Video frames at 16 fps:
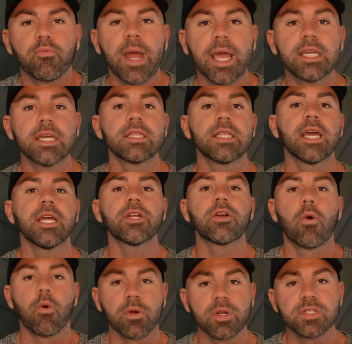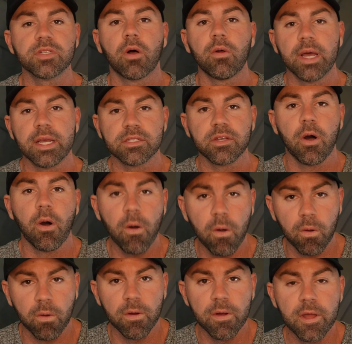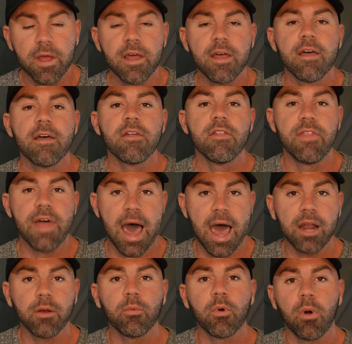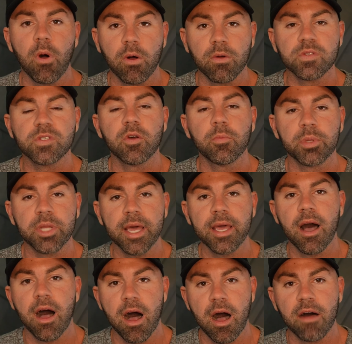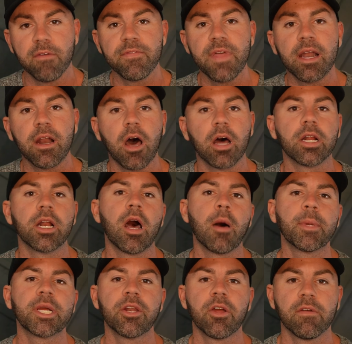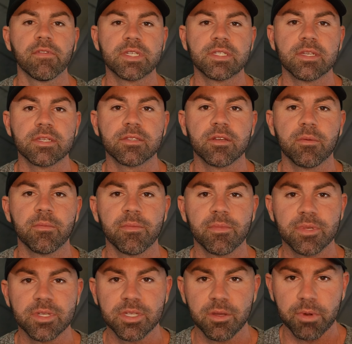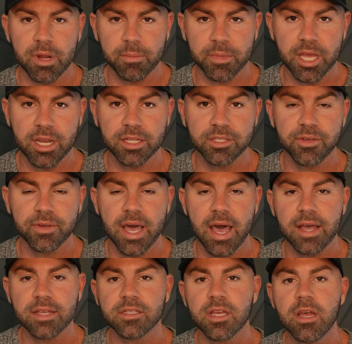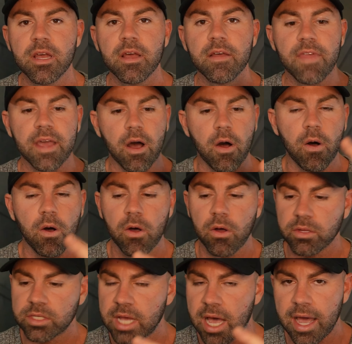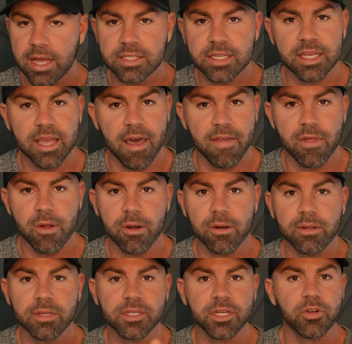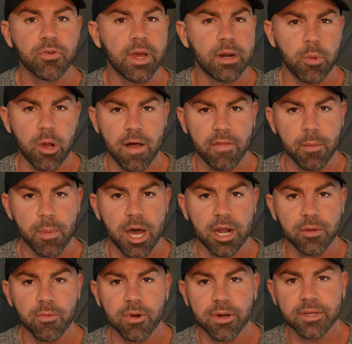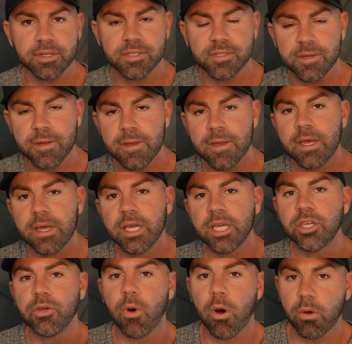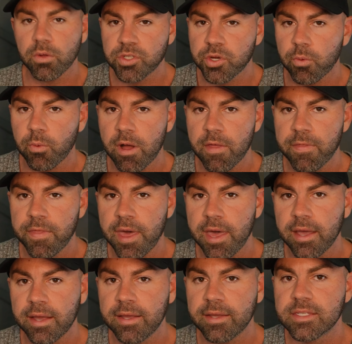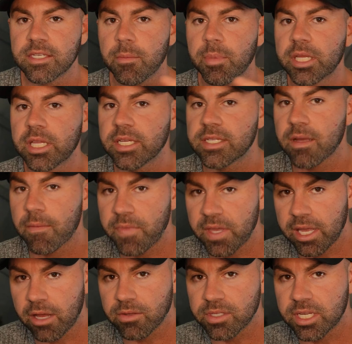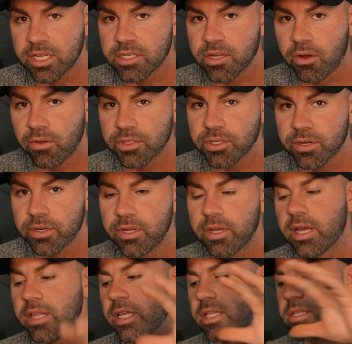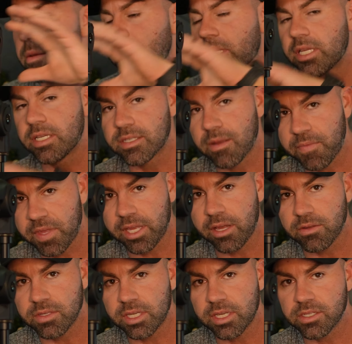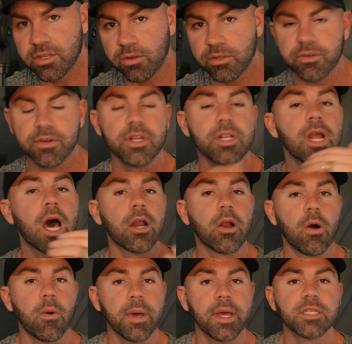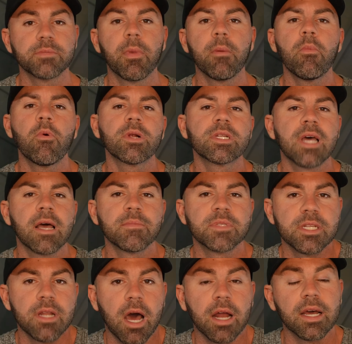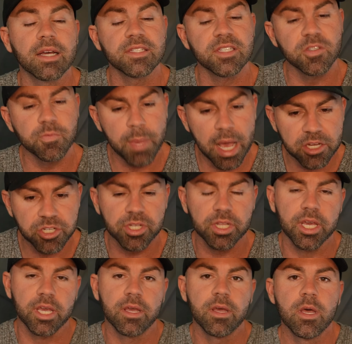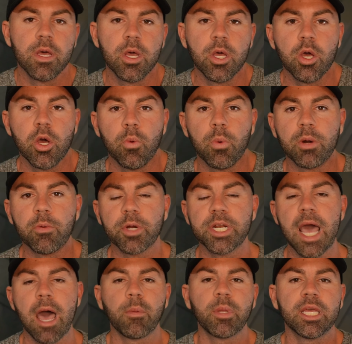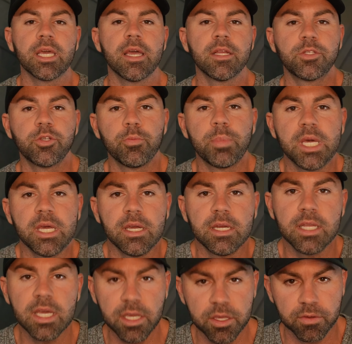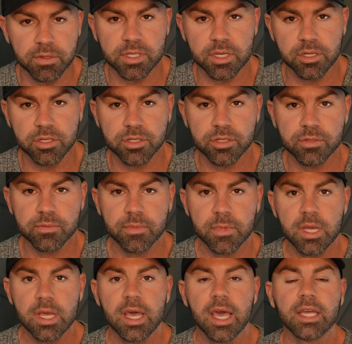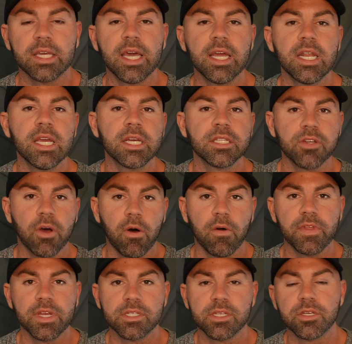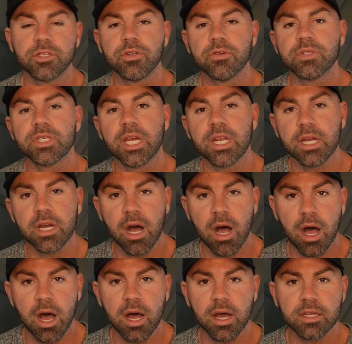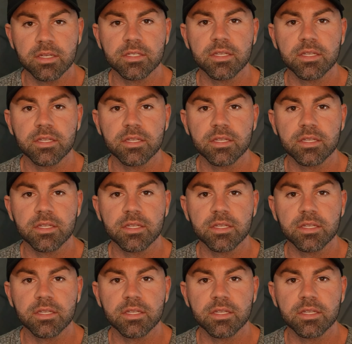regulate cortisol as a whole. That will also play off that autonomic nervous system. See what I'm getting to, guys? They all tie together. It's incredible how the body works. You alter one thing, typically something else gets altered, and then typically something else gets altered. Not always, but more times than not, especially when we're dabbling into PED usage. And getting into all these issues can cause